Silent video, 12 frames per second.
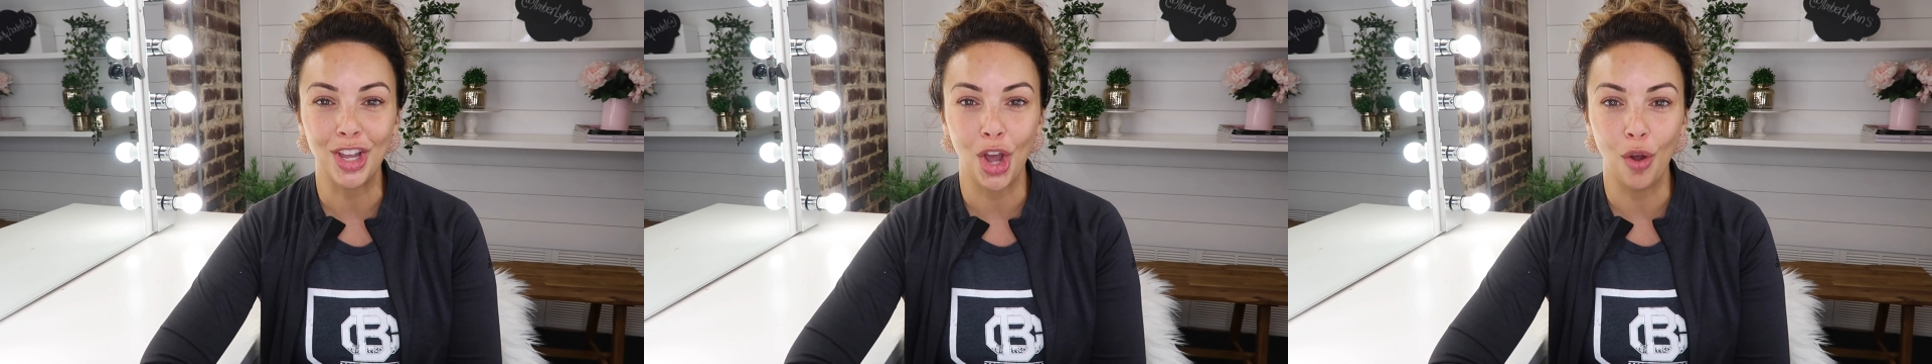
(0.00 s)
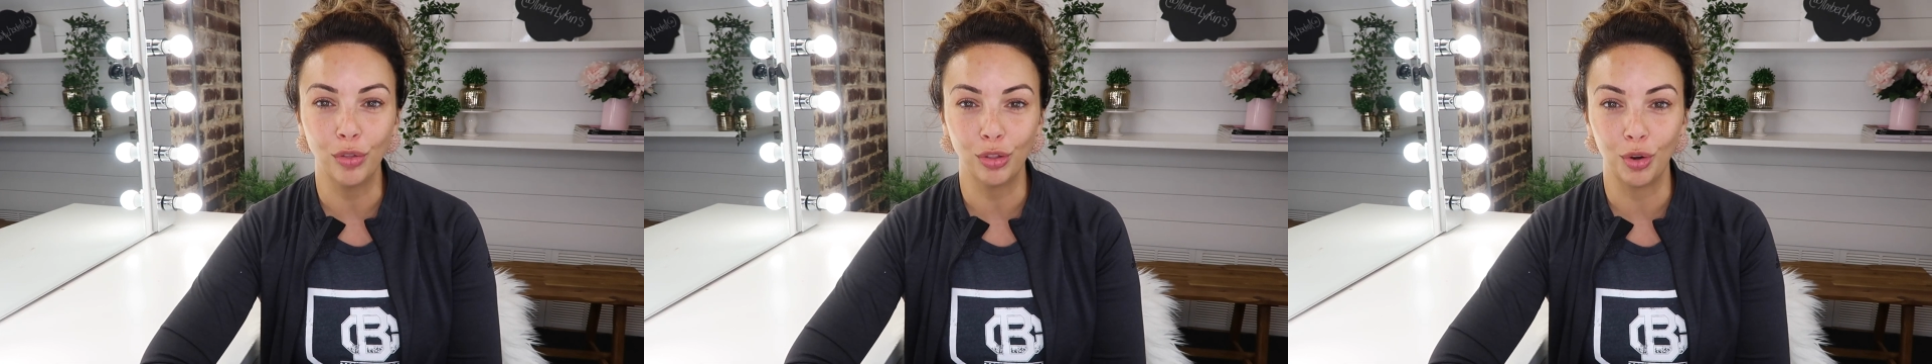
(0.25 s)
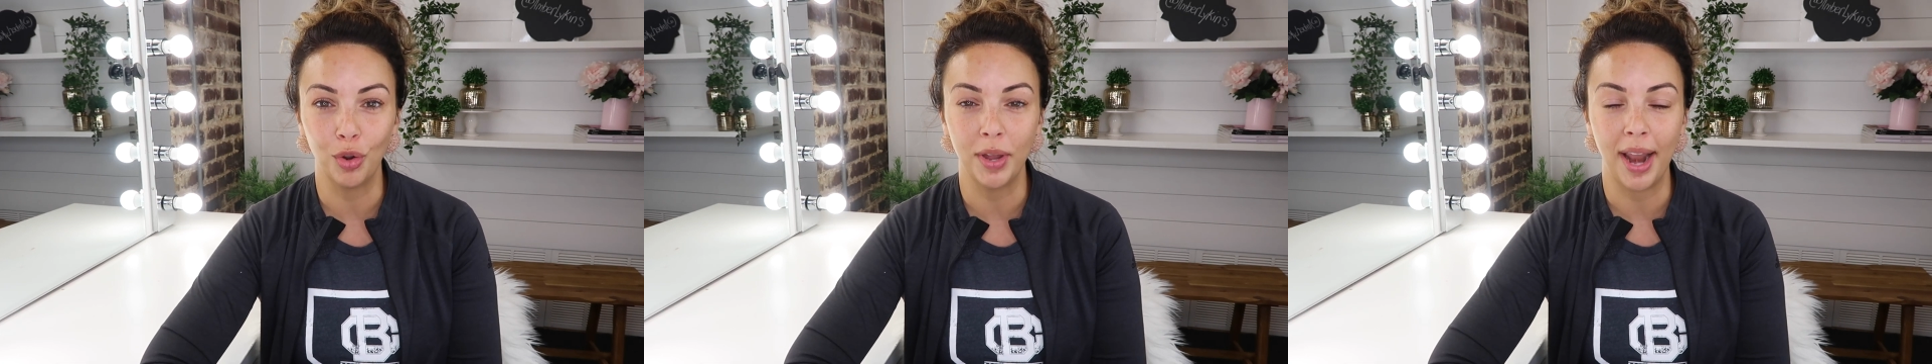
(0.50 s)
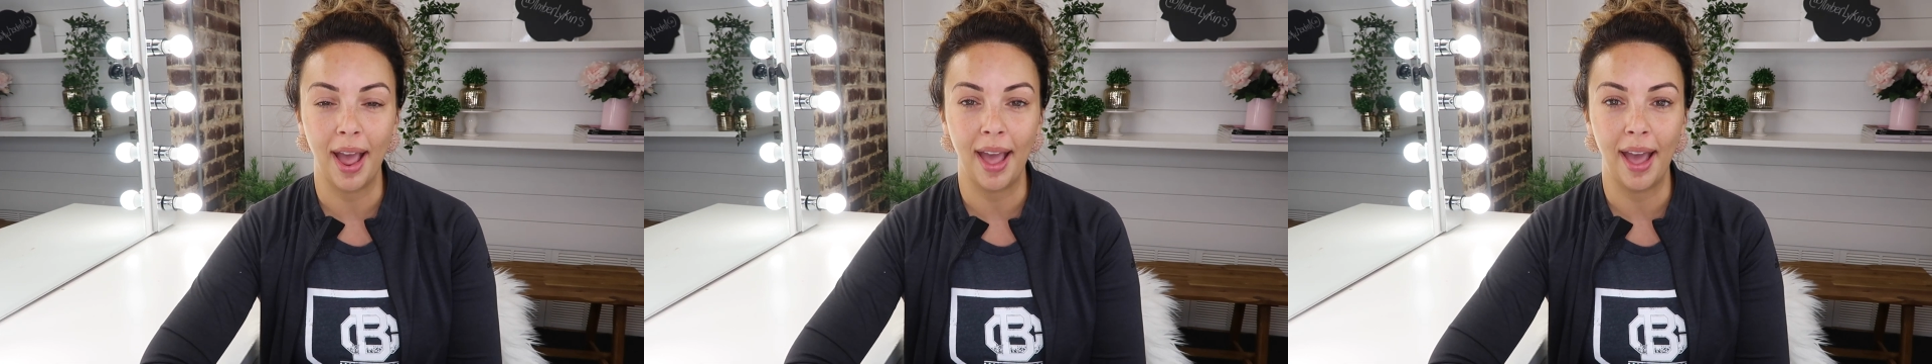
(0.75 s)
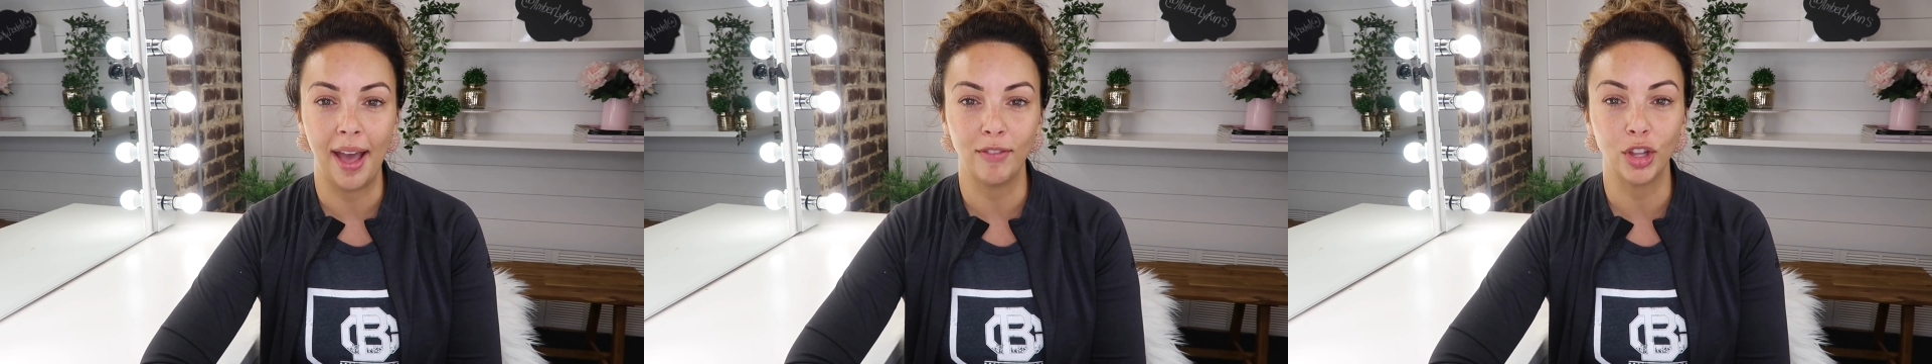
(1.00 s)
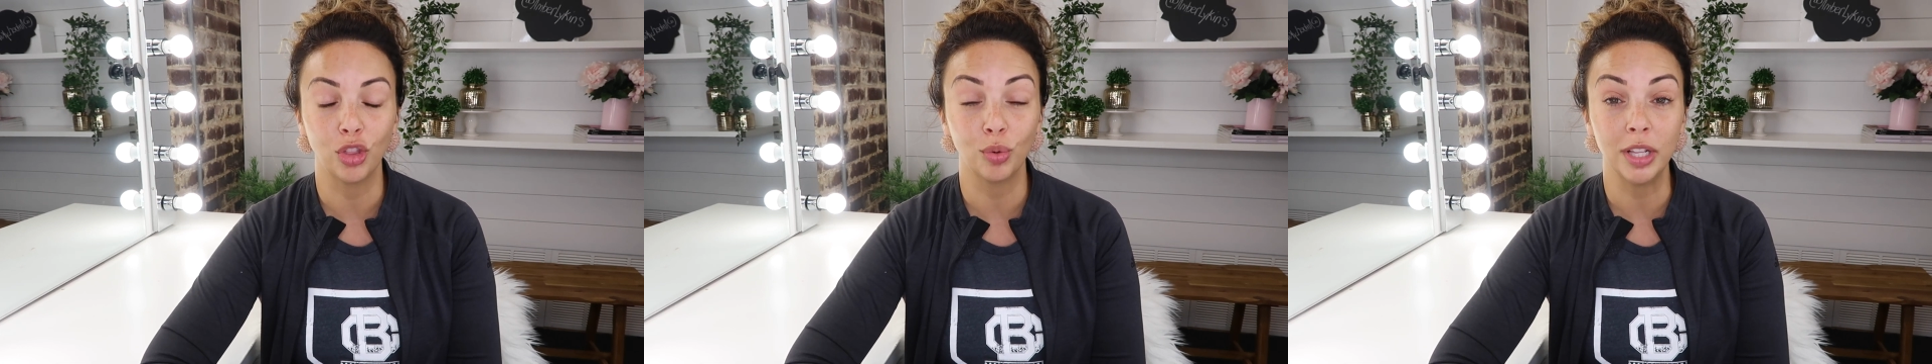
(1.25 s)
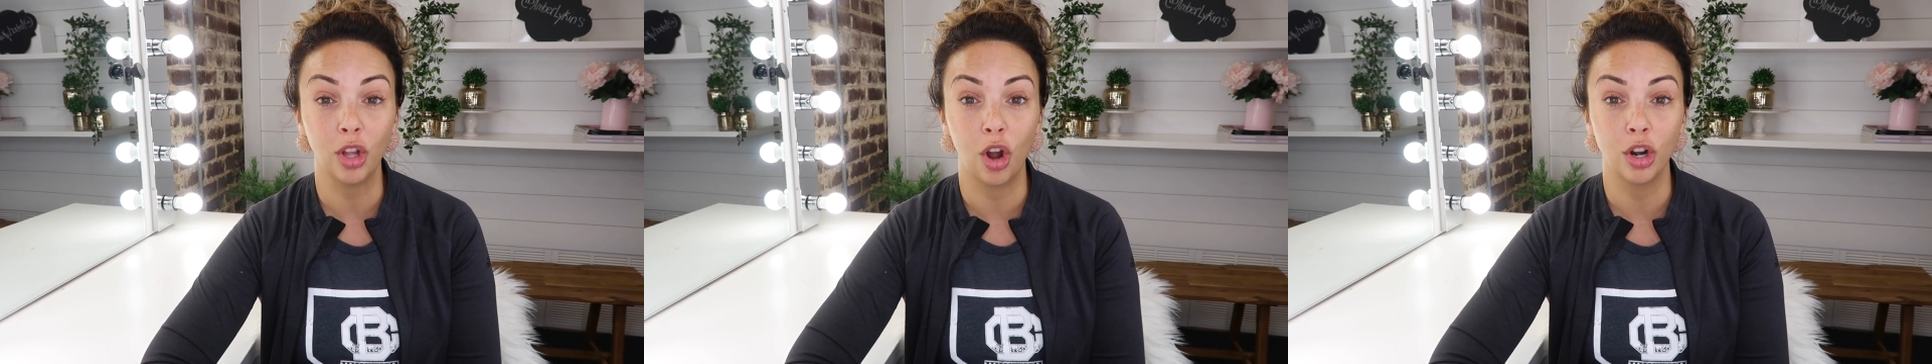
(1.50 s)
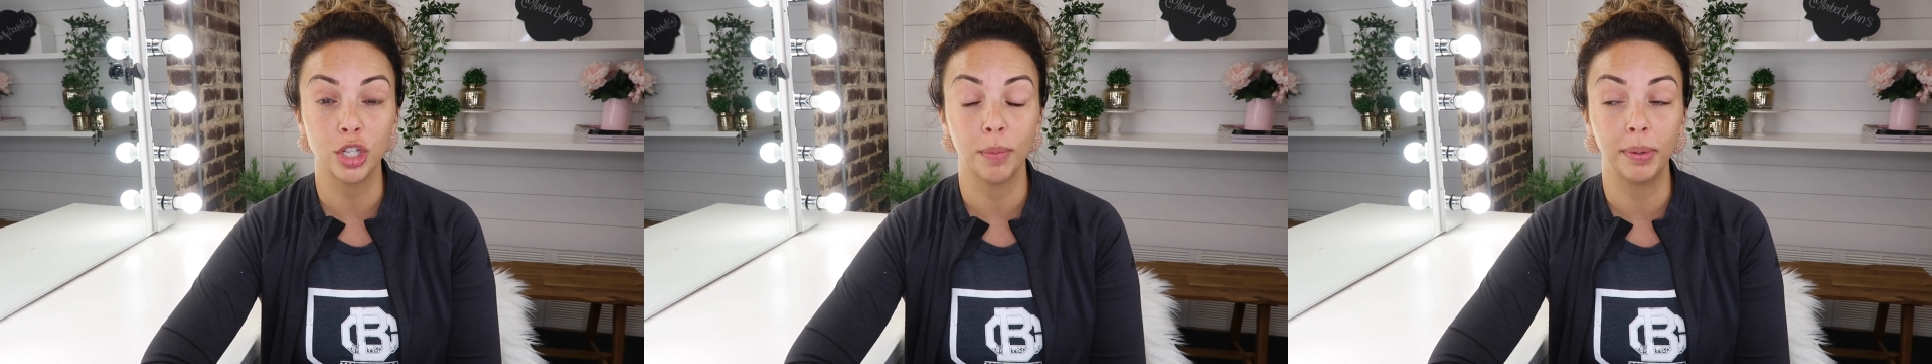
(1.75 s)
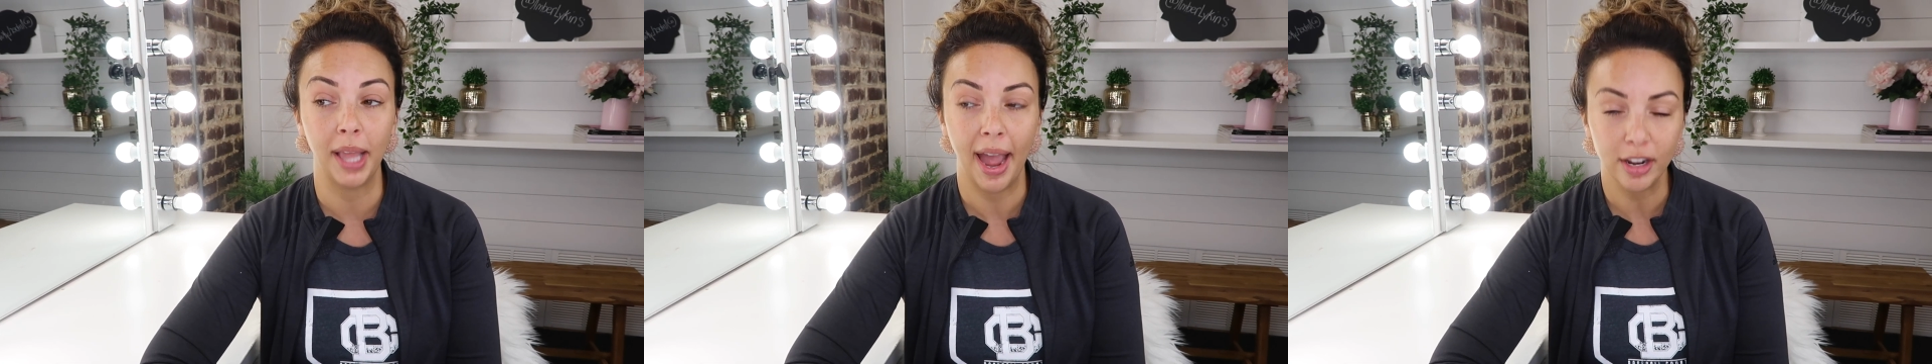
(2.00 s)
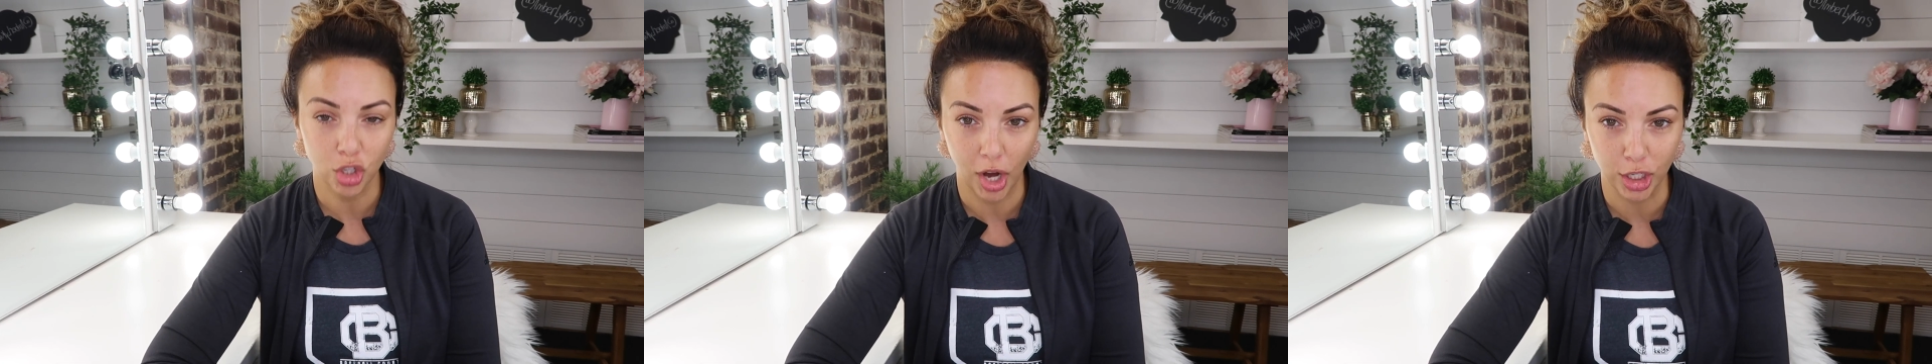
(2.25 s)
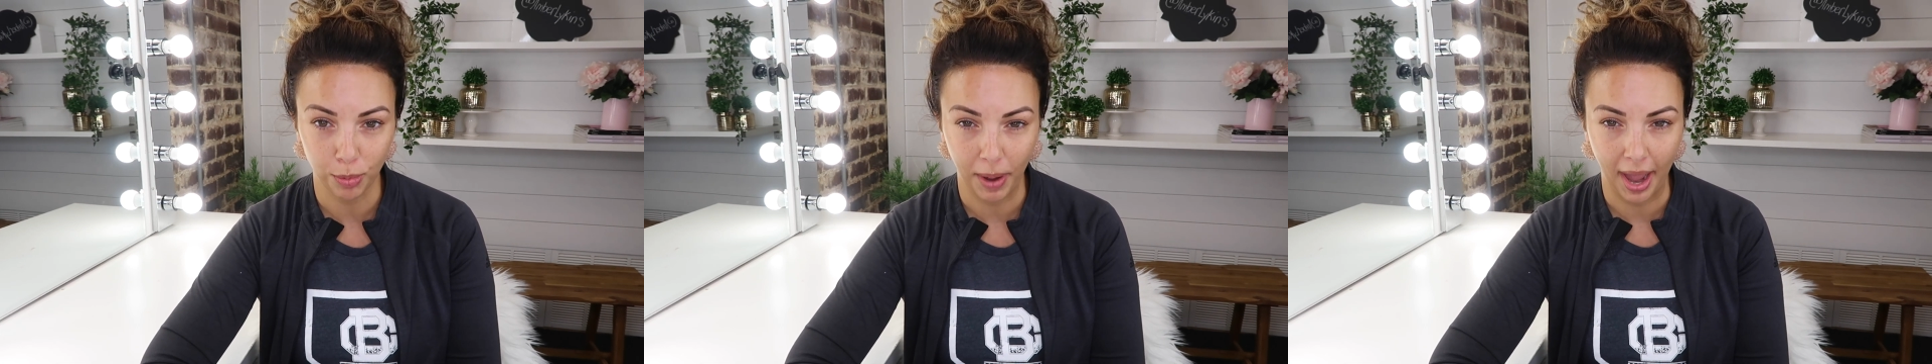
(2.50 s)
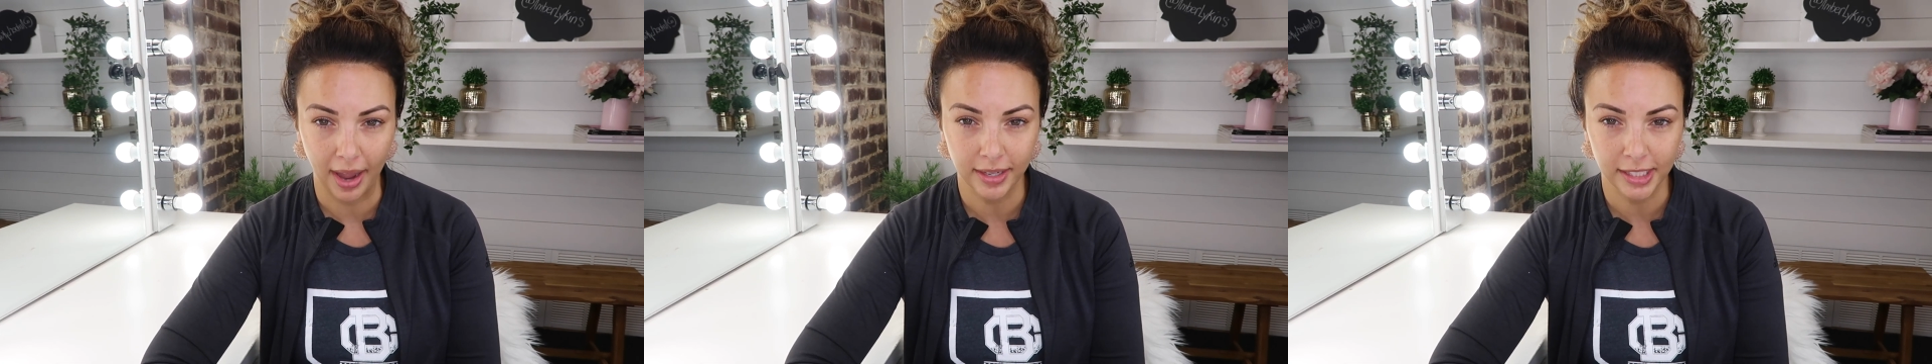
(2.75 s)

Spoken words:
go through and I have 3 large black trash bags.